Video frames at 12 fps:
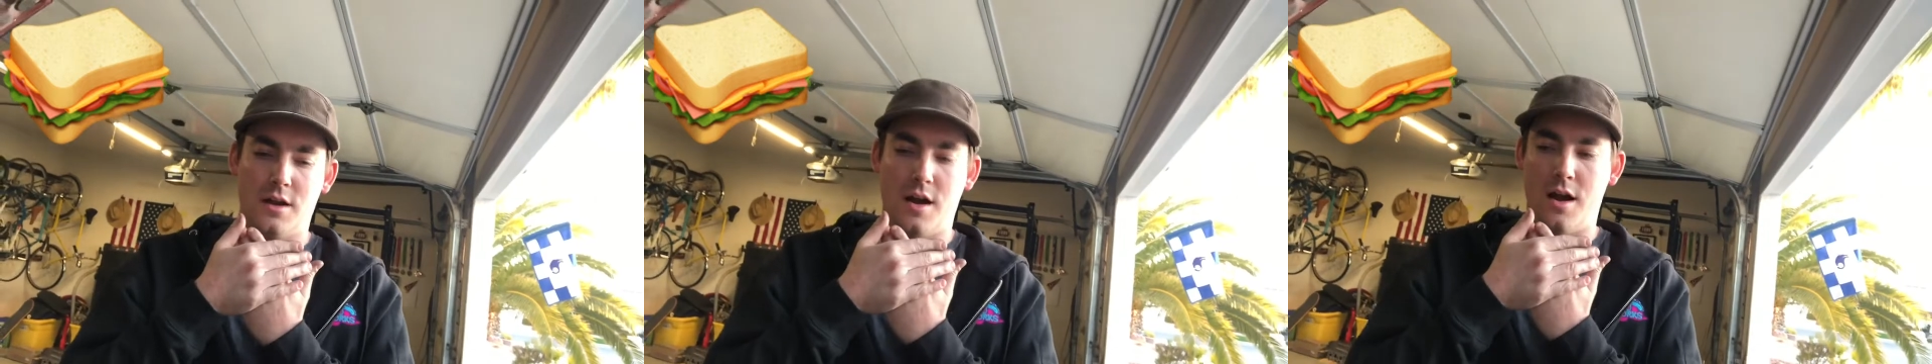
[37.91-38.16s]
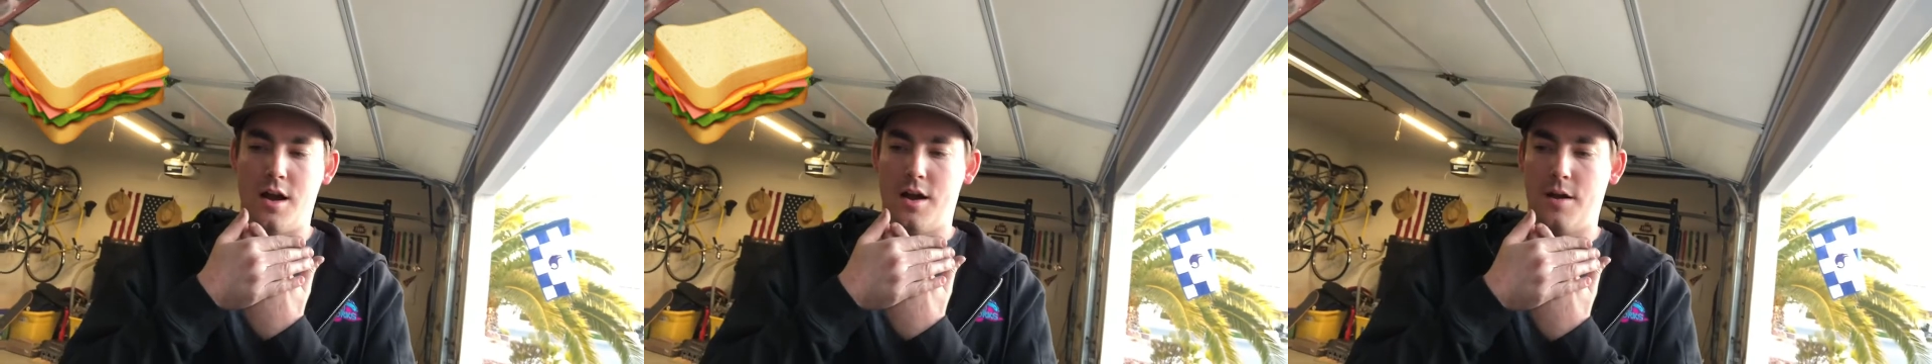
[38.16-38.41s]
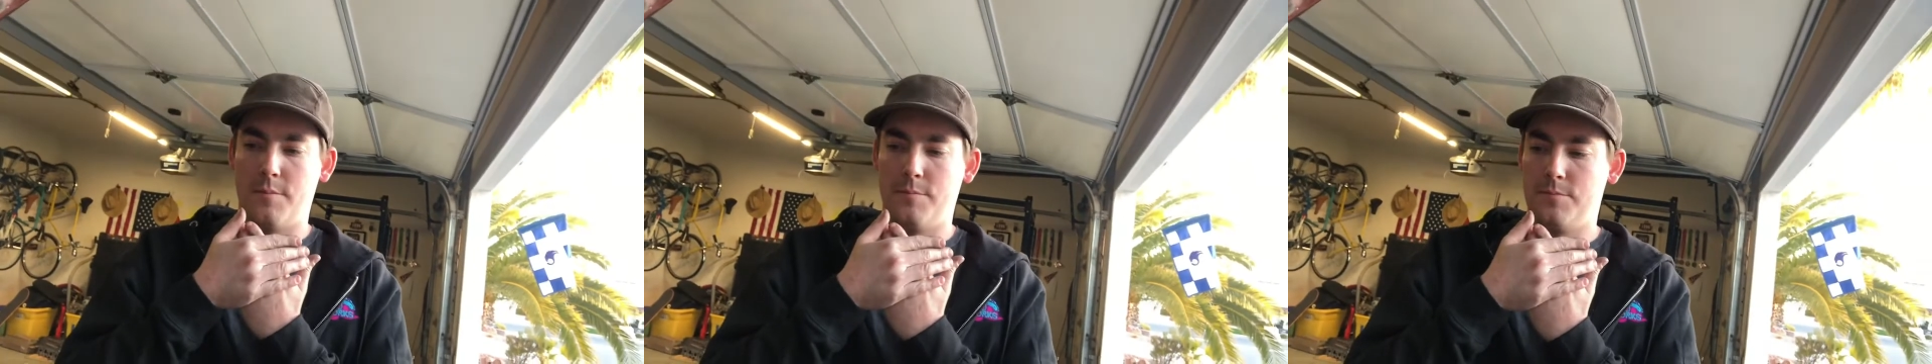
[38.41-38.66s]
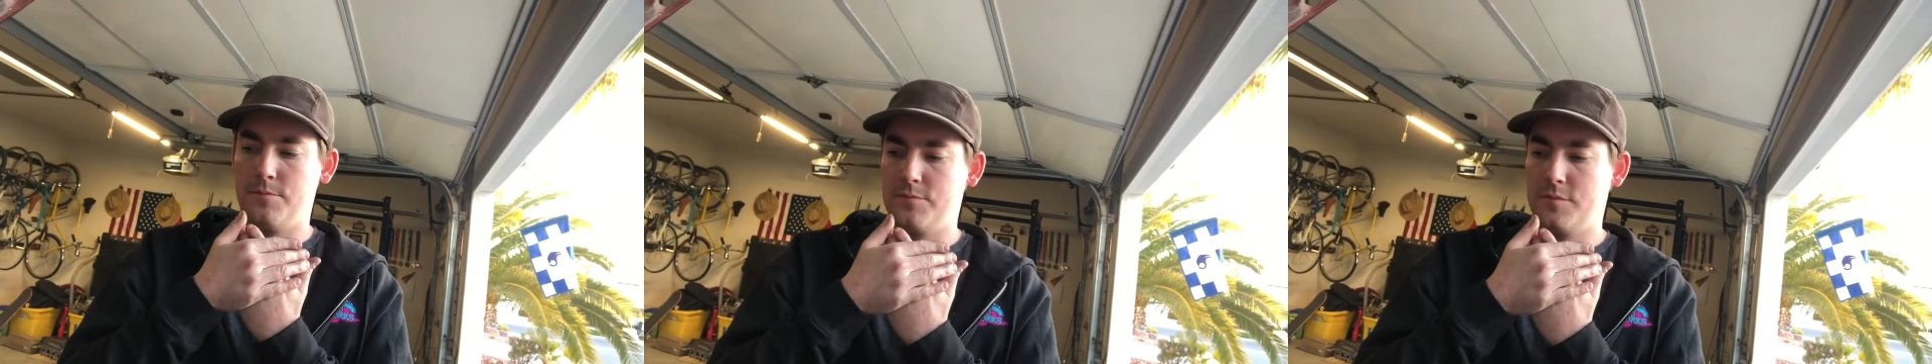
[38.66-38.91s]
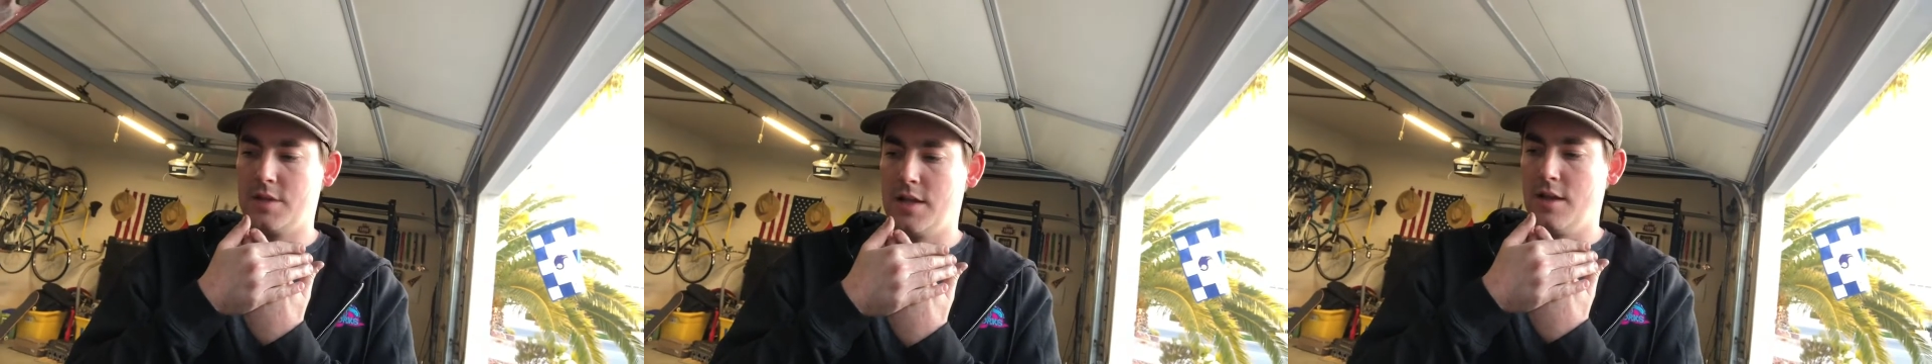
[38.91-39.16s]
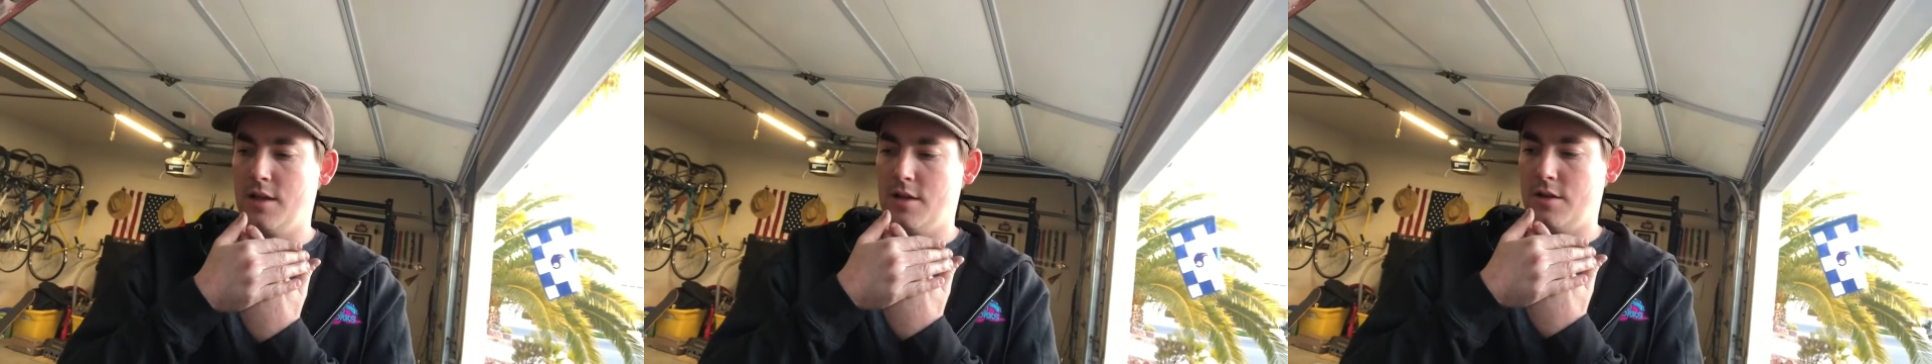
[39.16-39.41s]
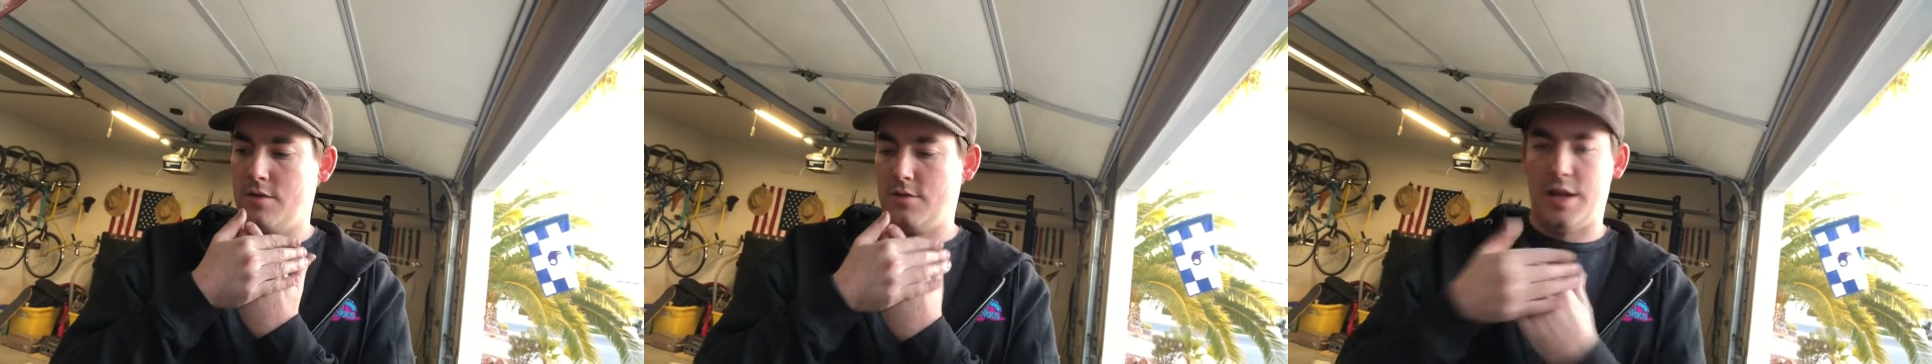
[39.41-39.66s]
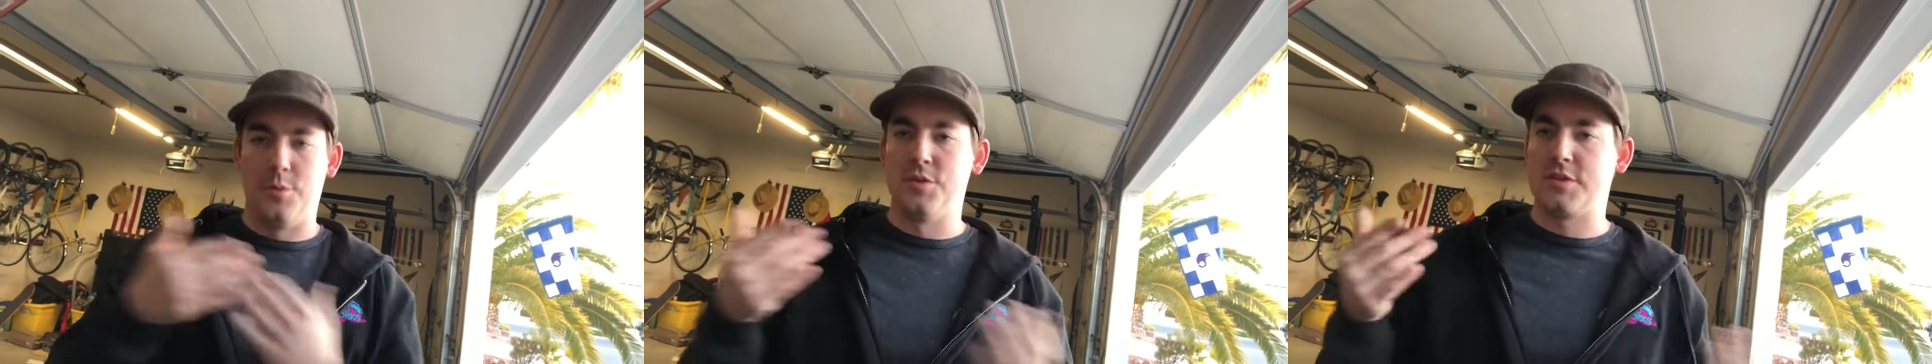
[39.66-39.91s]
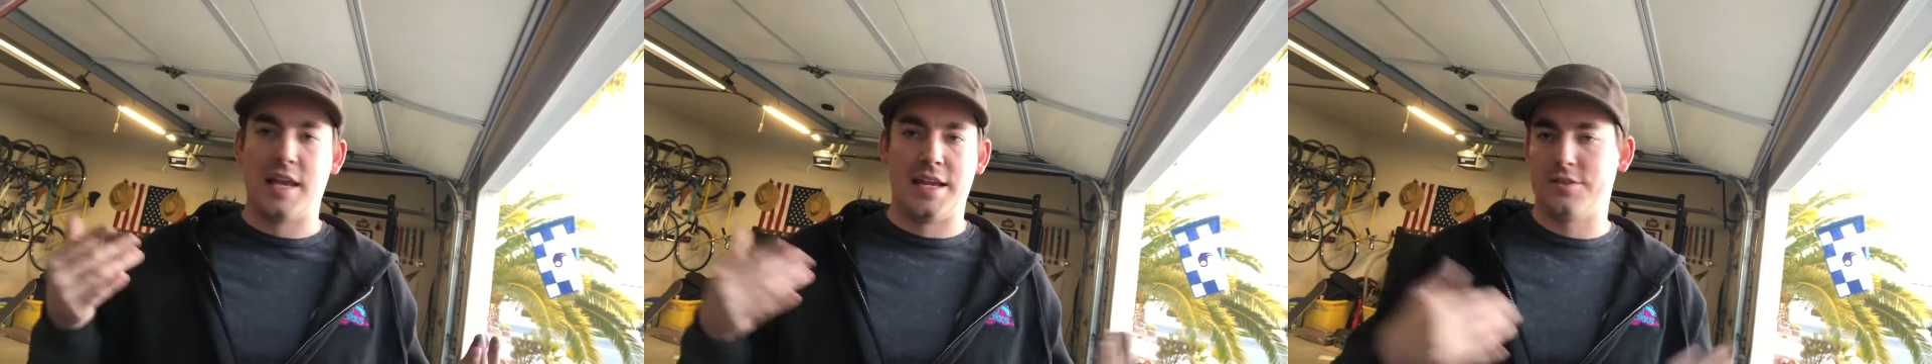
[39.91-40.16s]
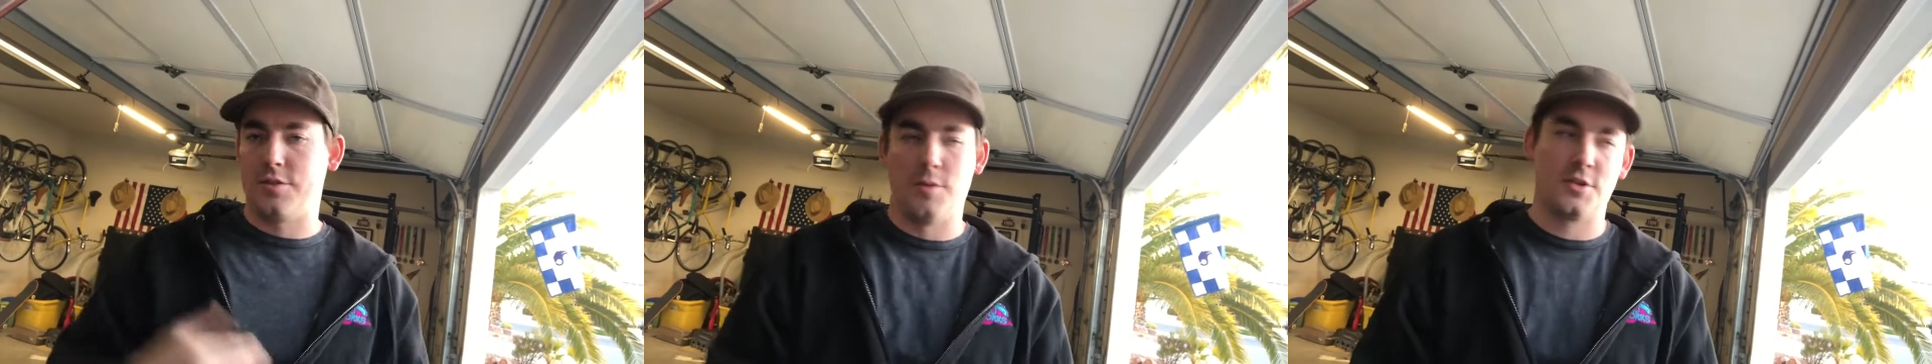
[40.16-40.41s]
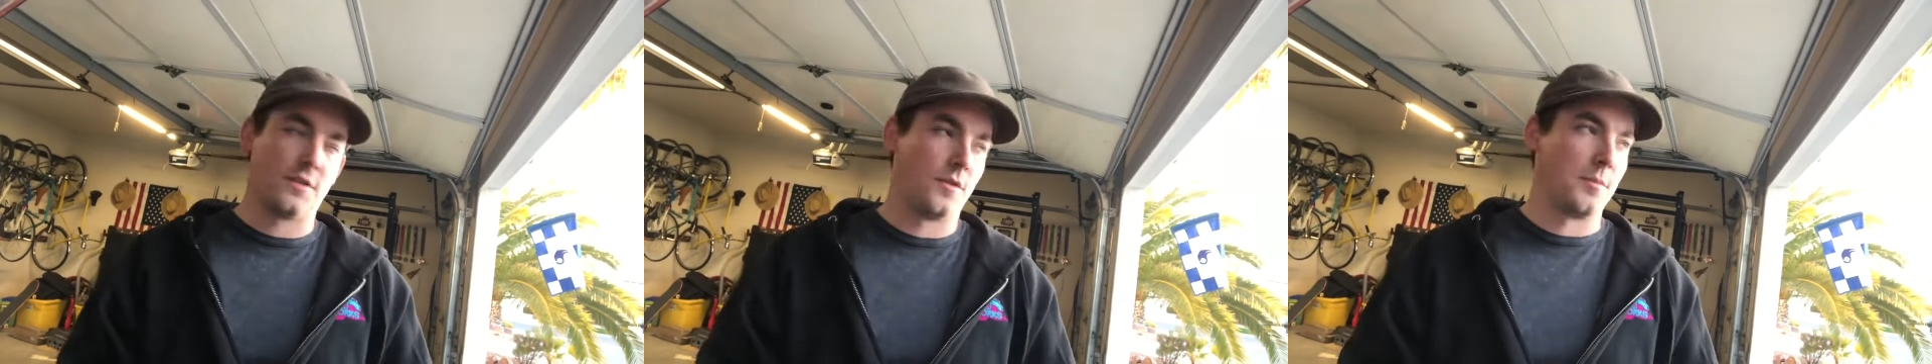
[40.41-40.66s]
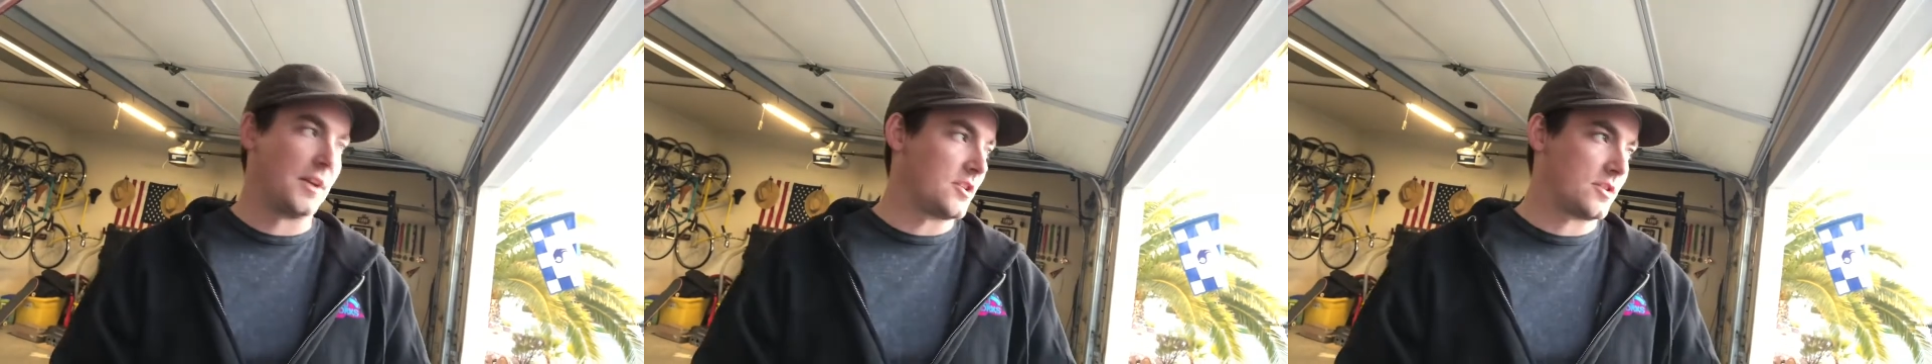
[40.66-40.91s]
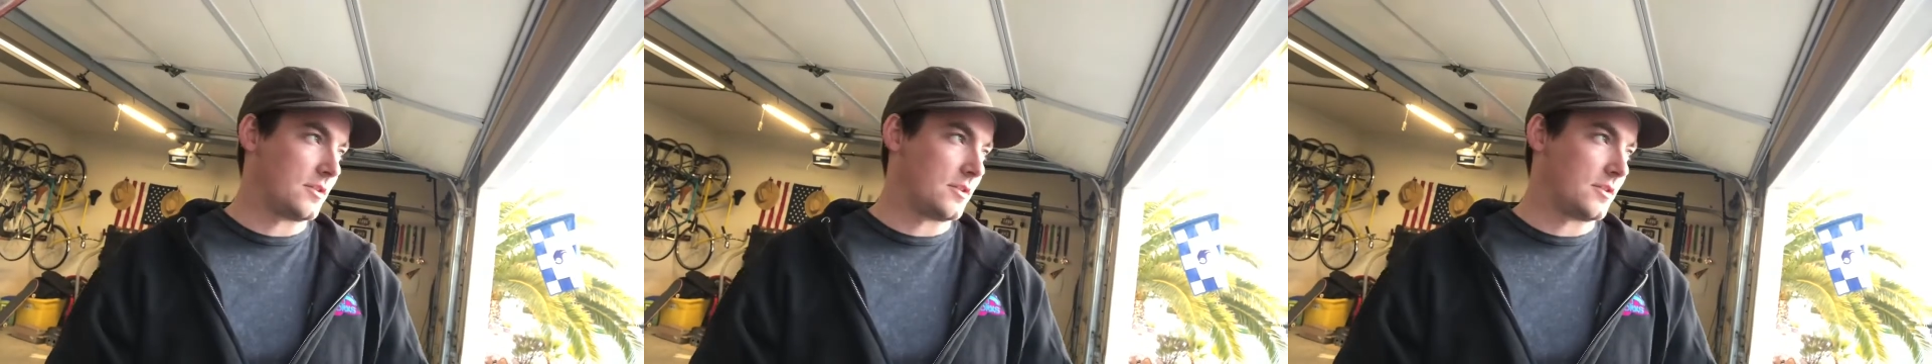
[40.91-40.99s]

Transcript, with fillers: Um, it was like too much of a bitch